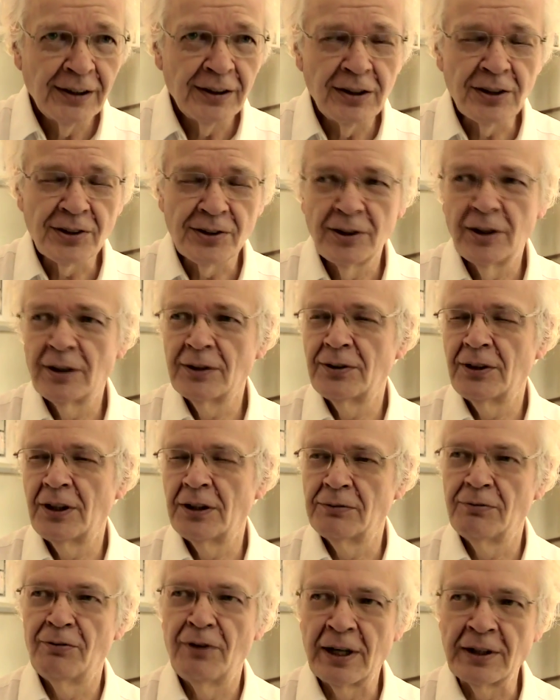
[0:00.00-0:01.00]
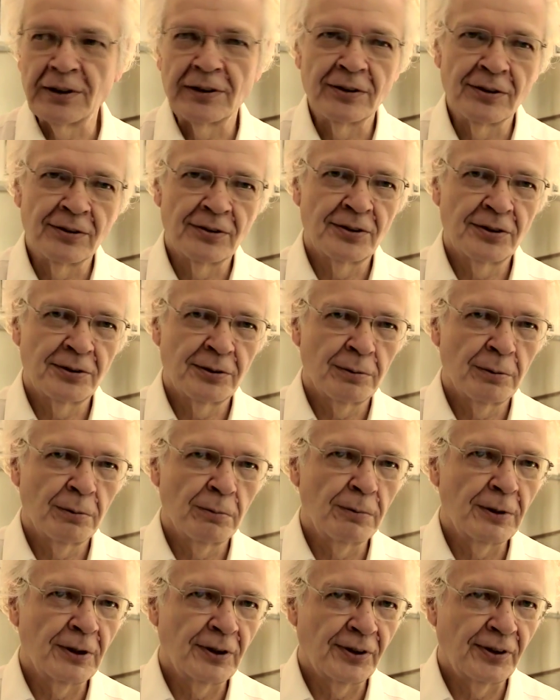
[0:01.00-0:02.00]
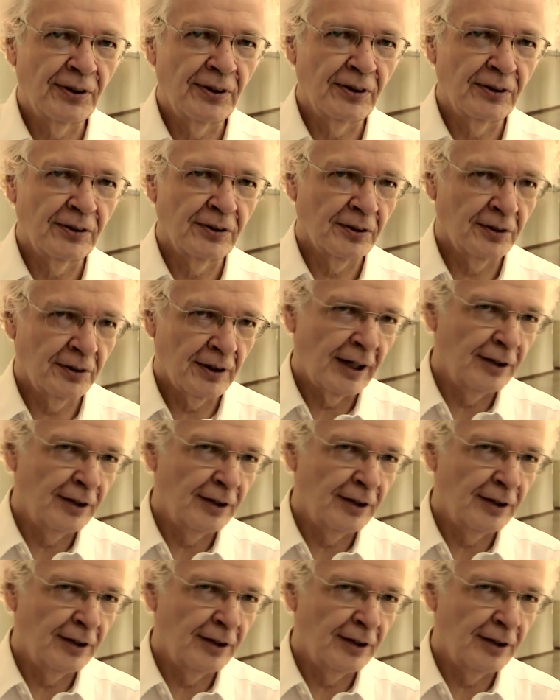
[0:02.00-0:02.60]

is not at variance with the